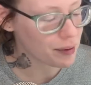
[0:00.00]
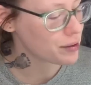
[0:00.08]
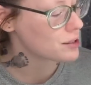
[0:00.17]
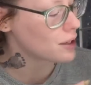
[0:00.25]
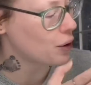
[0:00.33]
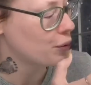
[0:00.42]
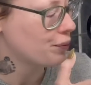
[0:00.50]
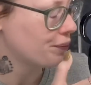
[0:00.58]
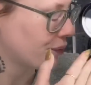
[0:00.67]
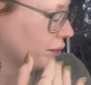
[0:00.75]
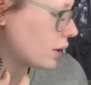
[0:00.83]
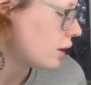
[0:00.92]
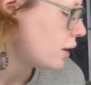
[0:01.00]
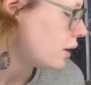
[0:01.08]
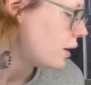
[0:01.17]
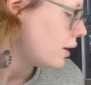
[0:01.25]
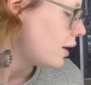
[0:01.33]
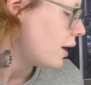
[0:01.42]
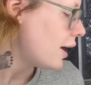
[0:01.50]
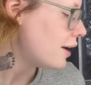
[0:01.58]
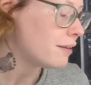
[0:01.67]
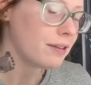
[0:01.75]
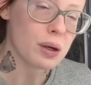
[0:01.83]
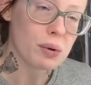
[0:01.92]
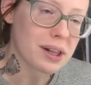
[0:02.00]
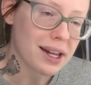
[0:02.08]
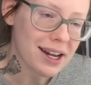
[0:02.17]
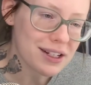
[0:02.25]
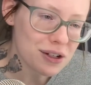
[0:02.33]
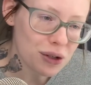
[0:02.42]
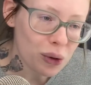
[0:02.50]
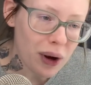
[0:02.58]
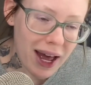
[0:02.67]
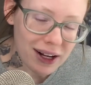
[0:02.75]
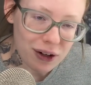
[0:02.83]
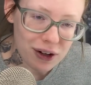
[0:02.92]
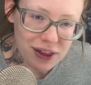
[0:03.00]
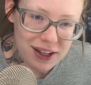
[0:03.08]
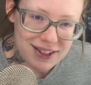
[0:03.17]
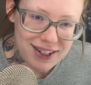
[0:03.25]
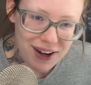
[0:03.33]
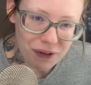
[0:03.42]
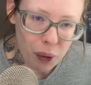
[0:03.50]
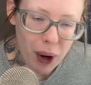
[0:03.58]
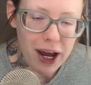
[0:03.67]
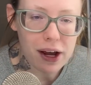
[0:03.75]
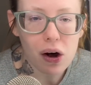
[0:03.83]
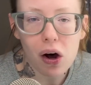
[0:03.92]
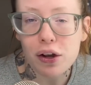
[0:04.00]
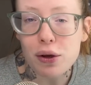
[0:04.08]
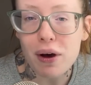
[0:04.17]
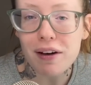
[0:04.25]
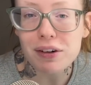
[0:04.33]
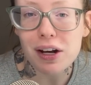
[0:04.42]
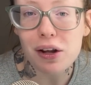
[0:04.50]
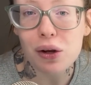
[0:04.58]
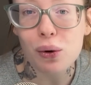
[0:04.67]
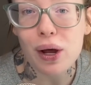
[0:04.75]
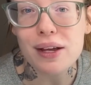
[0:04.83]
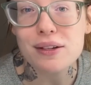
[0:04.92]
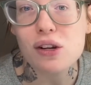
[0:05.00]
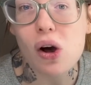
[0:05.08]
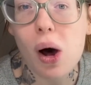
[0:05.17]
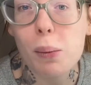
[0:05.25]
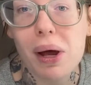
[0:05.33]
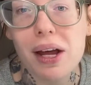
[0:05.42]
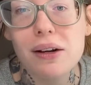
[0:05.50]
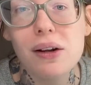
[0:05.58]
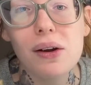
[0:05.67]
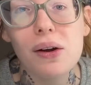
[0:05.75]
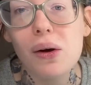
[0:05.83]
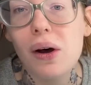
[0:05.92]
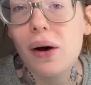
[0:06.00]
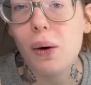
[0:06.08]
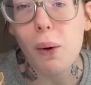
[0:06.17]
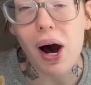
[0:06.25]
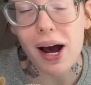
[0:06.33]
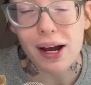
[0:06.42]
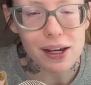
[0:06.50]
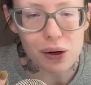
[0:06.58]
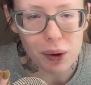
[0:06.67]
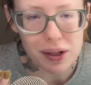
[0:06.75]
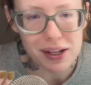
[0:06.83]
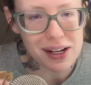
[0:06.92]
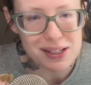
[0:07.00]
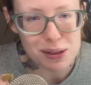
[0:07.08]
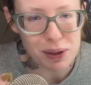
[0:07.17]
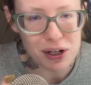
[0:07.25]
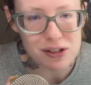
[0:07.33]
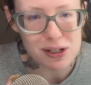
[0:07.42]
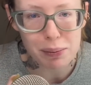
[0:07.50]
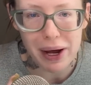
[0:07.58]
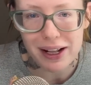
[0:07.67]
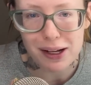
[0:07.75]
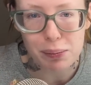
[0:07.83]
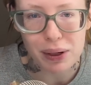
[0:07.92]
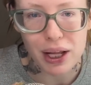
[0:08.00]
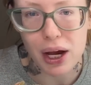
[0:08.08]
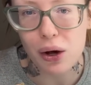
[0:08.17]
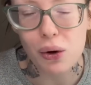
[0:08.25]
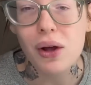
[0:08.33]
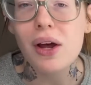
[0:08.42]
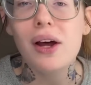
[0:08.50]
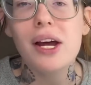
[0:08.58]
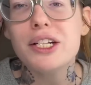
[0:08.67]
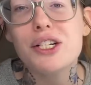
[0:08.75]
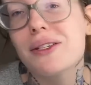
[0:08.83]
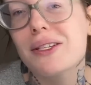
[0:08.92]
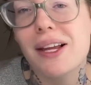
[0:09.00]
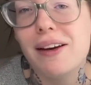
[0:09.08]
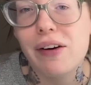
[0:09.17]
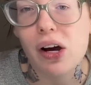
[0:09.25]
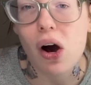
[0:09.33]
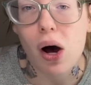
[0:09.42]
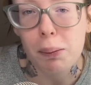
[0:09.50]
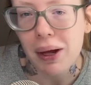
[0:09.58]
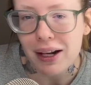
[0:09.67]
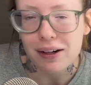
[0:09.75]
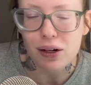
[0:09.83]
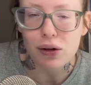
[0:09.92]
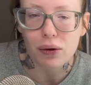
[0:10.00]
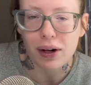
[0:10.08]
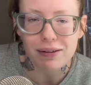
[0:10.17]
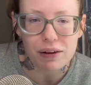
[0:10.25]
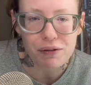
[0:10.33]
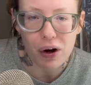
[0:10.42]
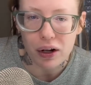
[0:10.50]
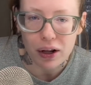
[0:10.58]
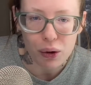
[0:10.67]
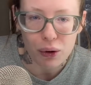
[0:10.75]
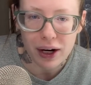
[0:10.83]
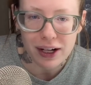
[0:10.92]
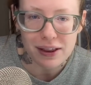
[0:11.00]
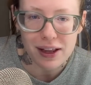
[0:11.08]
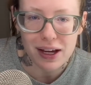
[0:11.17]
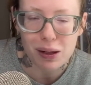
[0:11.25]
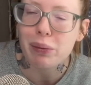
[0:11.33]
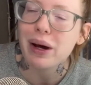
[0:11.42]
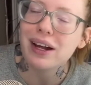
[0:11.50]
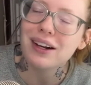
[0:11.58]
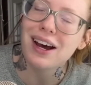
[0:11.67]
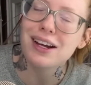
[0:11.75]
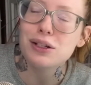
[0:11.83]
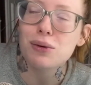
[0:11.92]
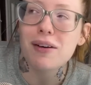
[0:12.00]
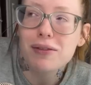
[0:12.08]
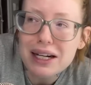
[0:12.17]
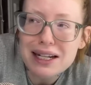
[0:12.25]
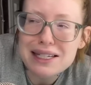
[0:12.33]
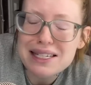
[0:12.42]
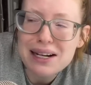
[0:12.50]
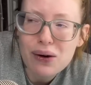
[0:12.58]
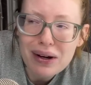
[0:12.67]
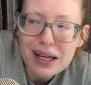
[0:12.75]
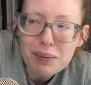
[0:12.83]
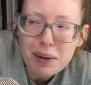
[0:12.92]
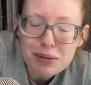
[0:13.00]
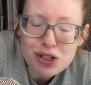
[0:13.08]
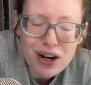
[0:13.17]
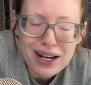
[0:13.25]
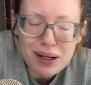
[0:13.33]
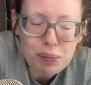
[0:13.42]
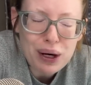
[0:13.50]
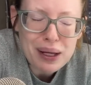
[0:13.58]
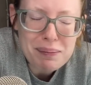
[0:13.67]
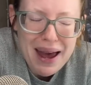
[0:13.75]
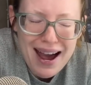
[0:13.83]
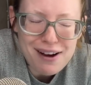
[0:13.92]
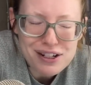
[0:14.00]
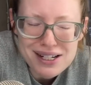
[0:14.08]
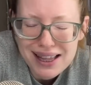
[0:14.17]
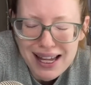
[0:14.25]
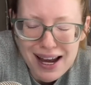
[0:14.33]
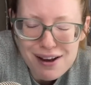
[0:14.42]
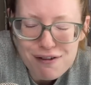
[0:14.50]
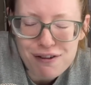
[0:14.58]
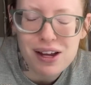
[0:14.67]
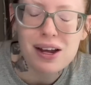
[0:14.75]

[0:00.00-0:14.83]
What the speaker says: So if you would like to enter this giveaway, all you have to do is comment why you want the conspiracy palette below. Just leave a comment. You don't have to follow or anything, but I do have an Instagram I'm trying to bring back to life.